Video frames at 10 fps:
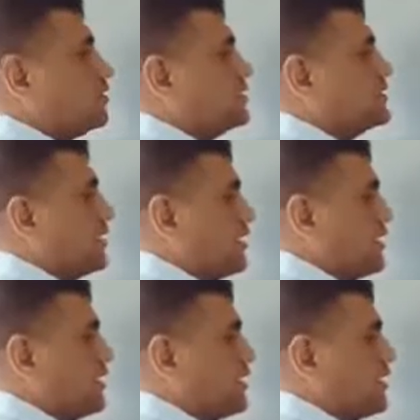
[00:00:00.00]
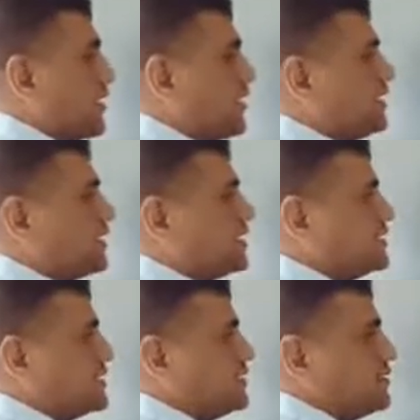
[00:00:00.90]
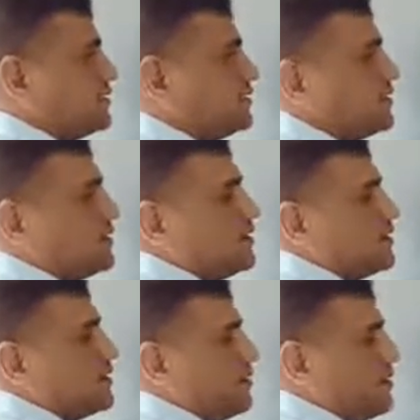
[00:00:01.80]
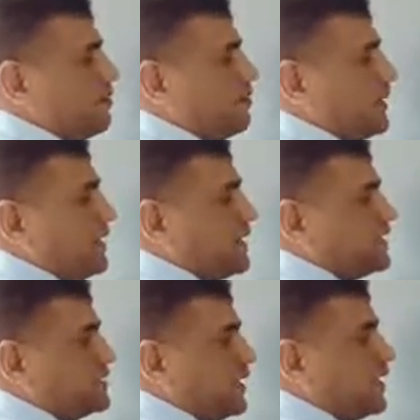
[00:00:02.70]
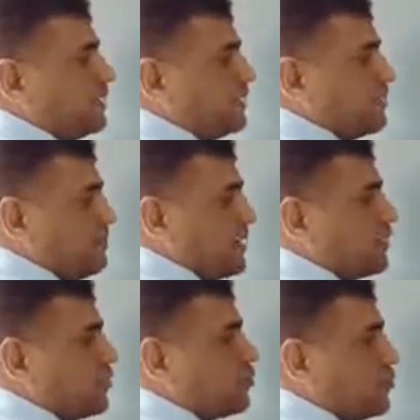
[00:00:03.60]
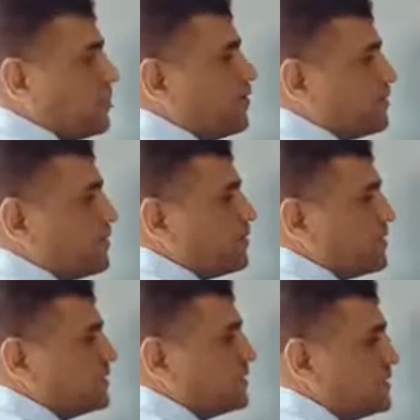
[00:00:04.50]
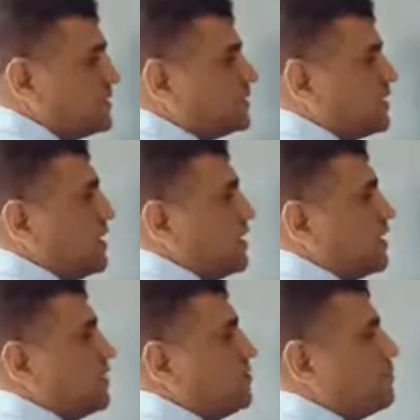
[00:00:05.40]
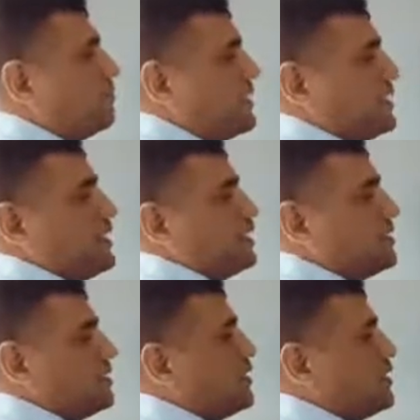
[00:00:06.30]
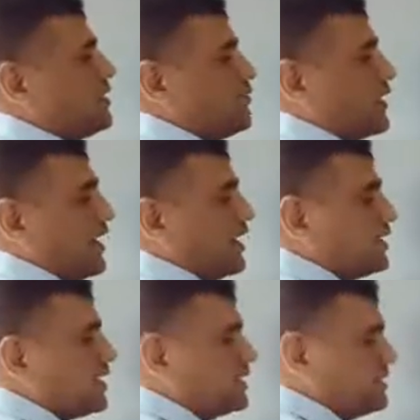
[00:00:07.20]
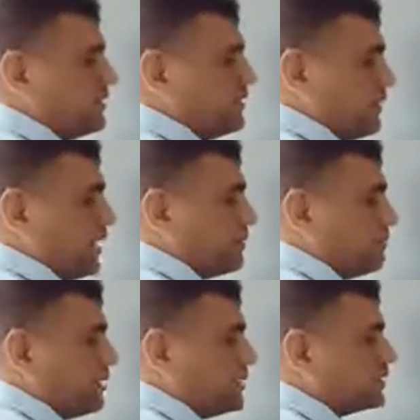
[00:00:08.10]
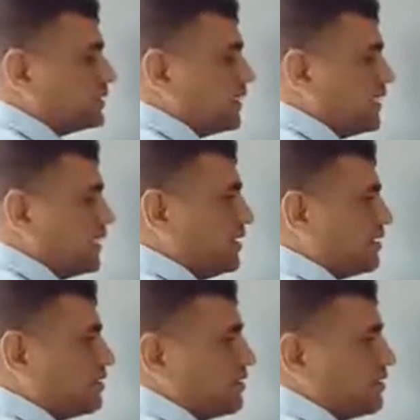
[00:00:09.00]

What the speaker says: is A. If antigen B is there, the blood group of the person is B. The antigen AB is there,